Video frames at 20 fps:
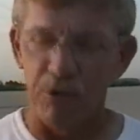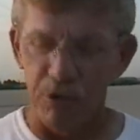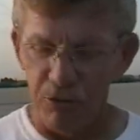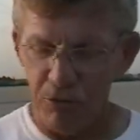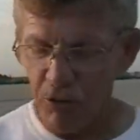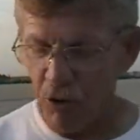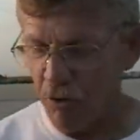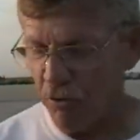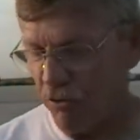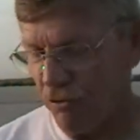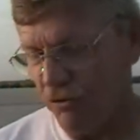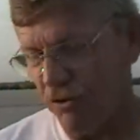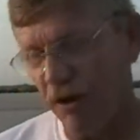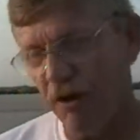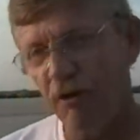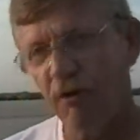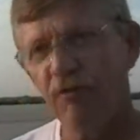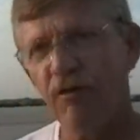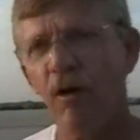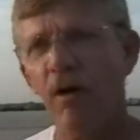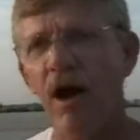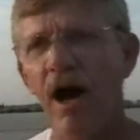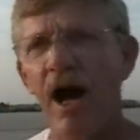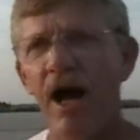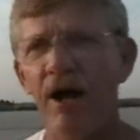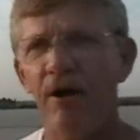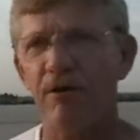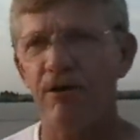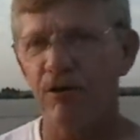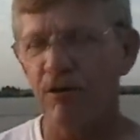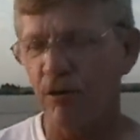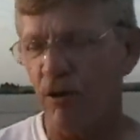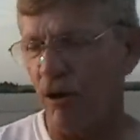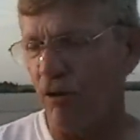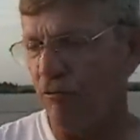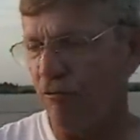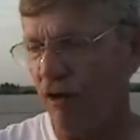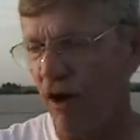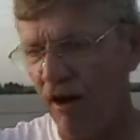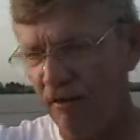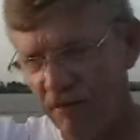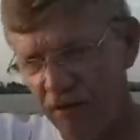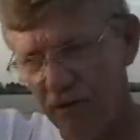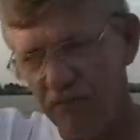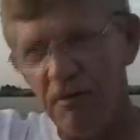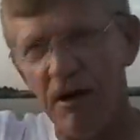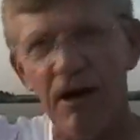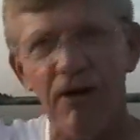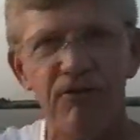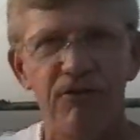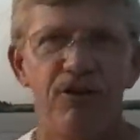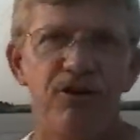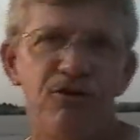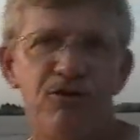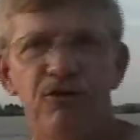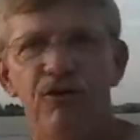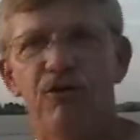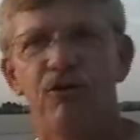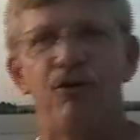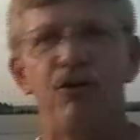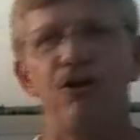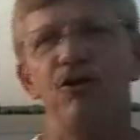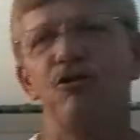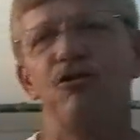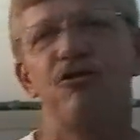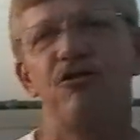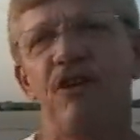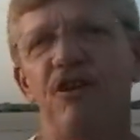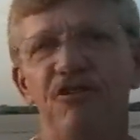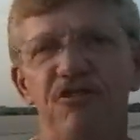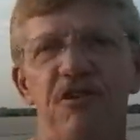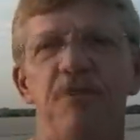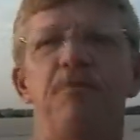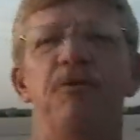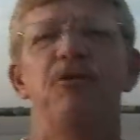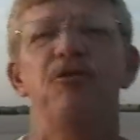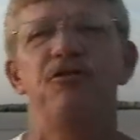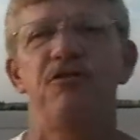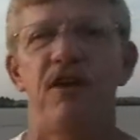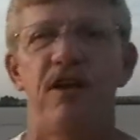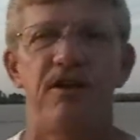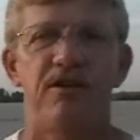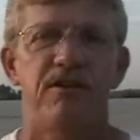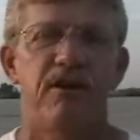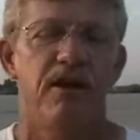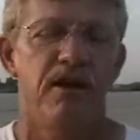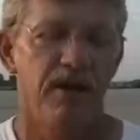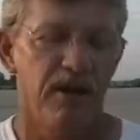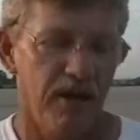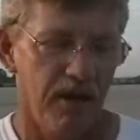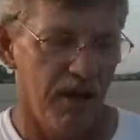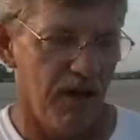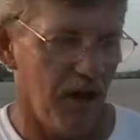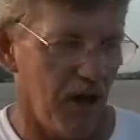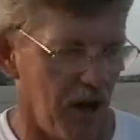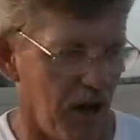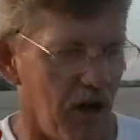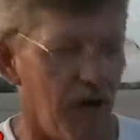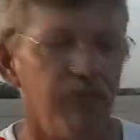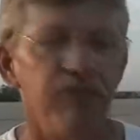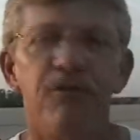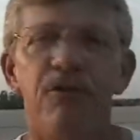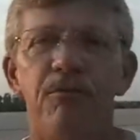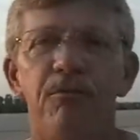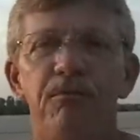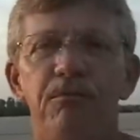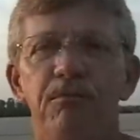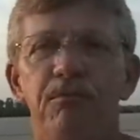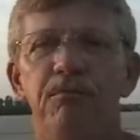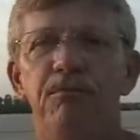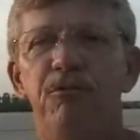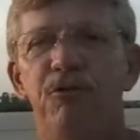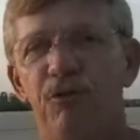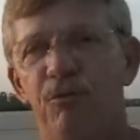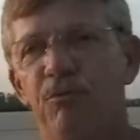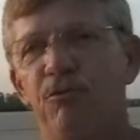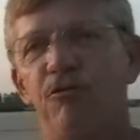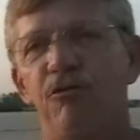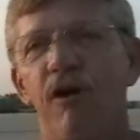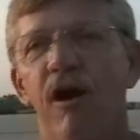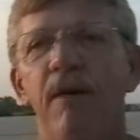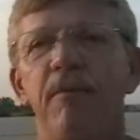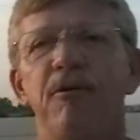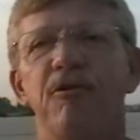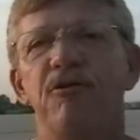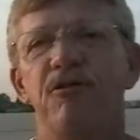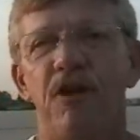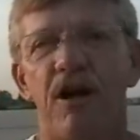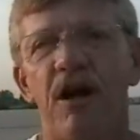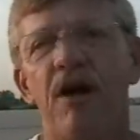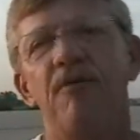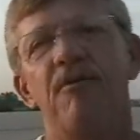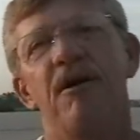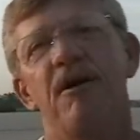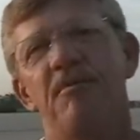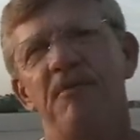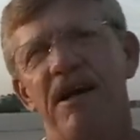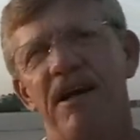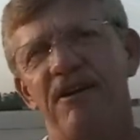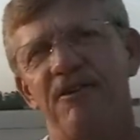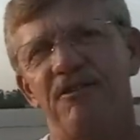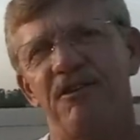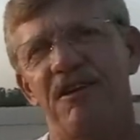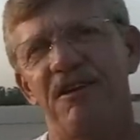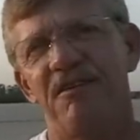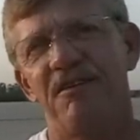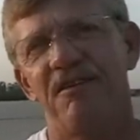When you go to the center of Ohio and you go 500 miles in a circle, you're 60% of the subscribers to Hot Rod Magazine.